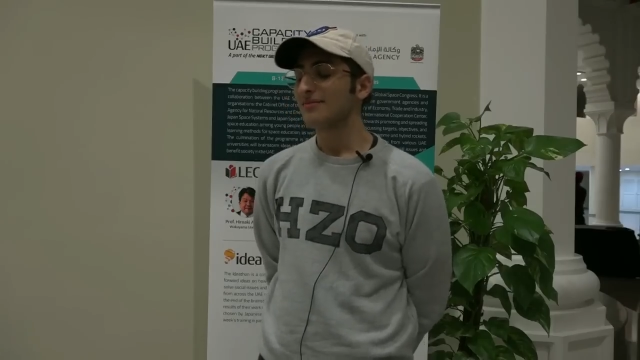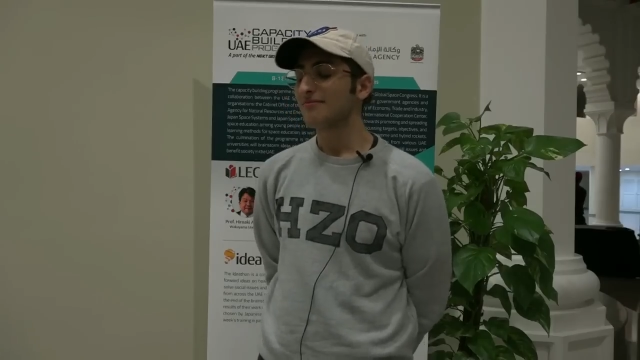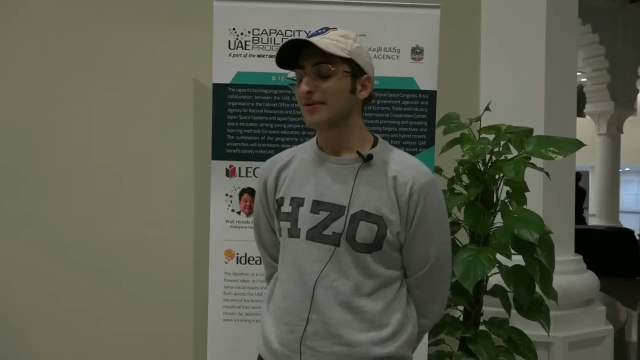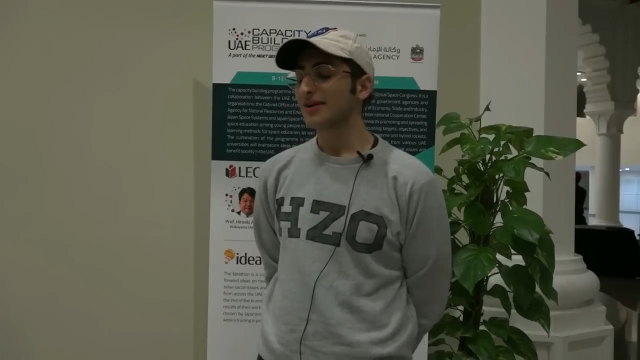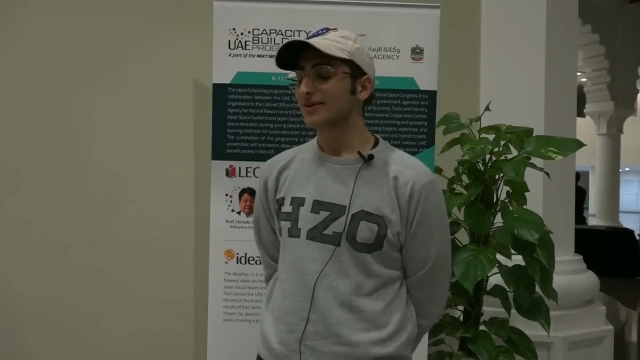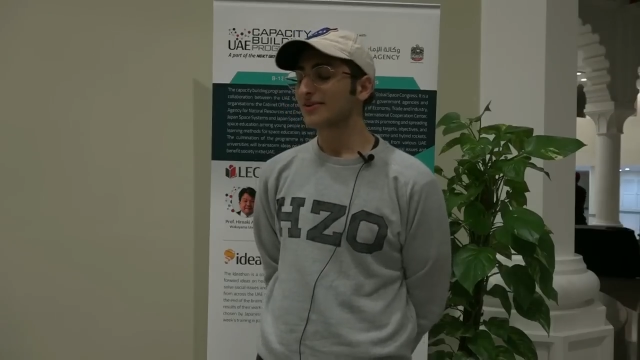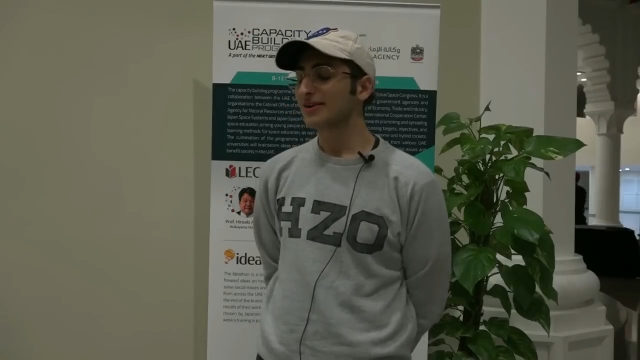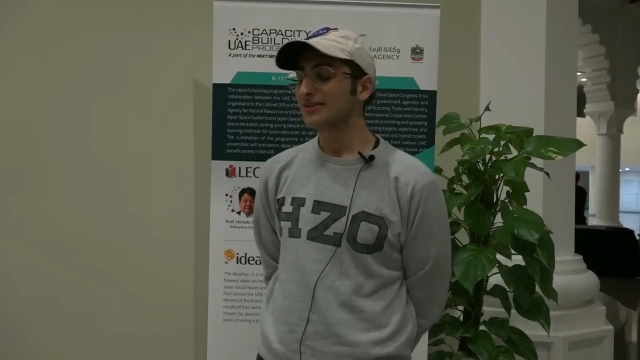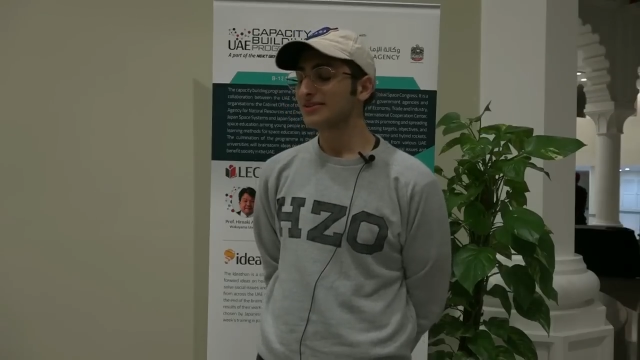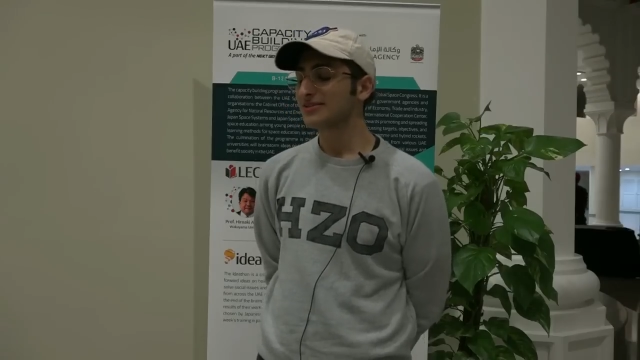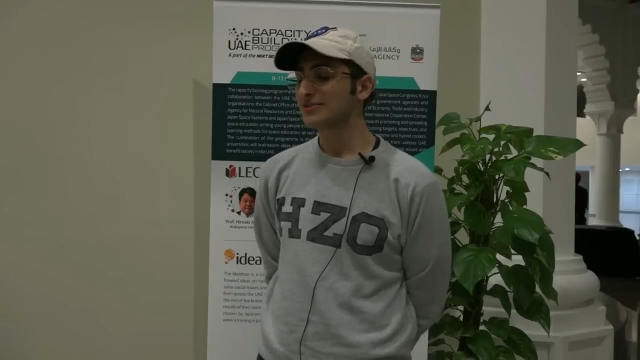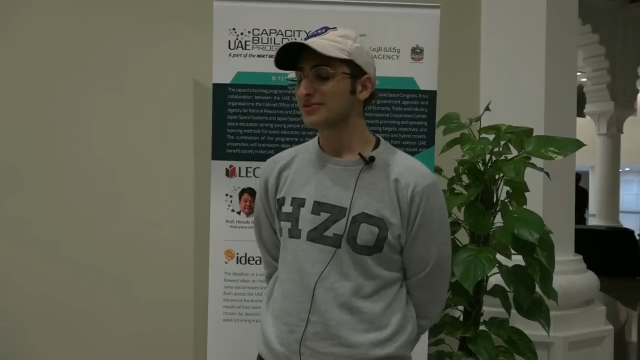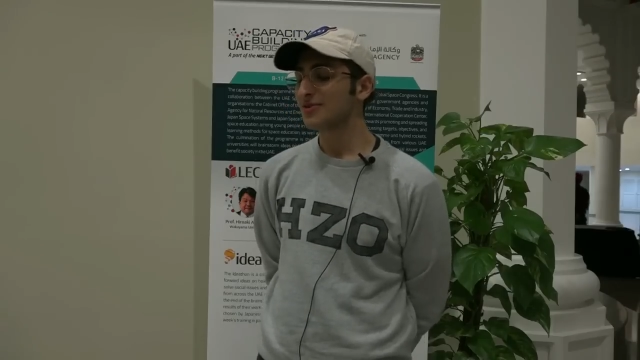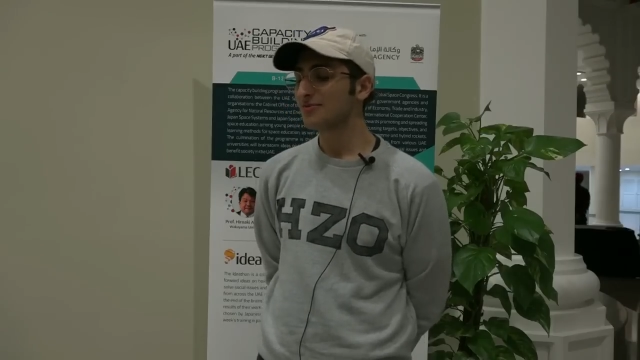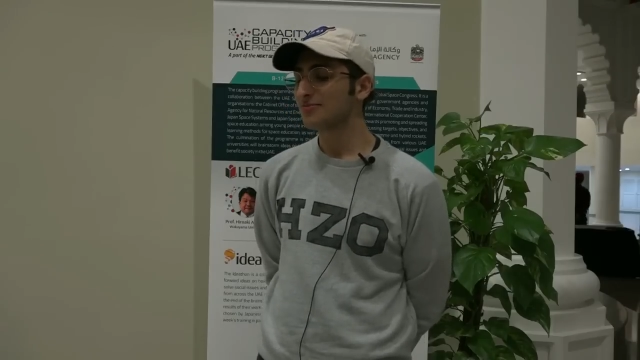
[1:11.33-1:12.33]
My
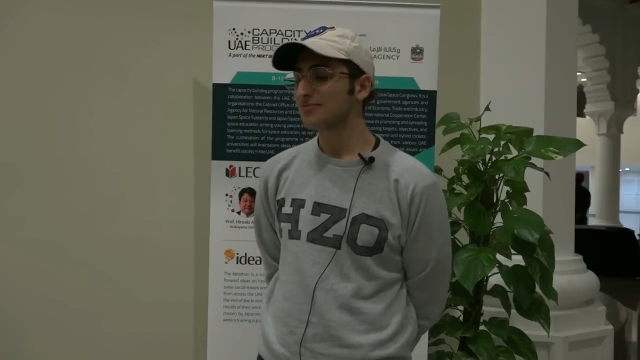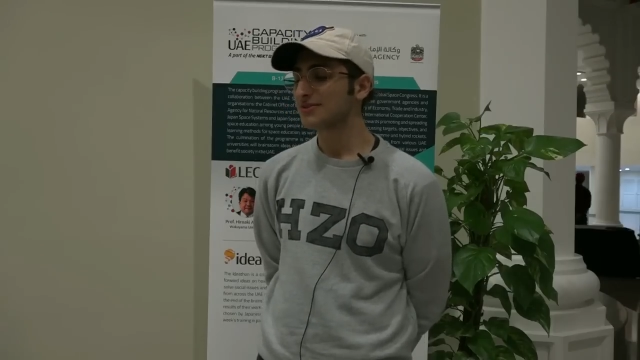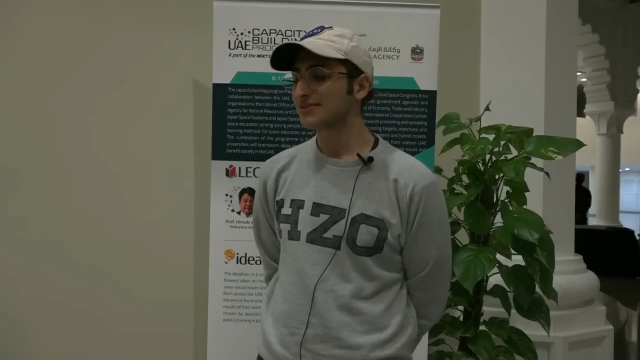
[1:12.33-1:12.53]
greatest hope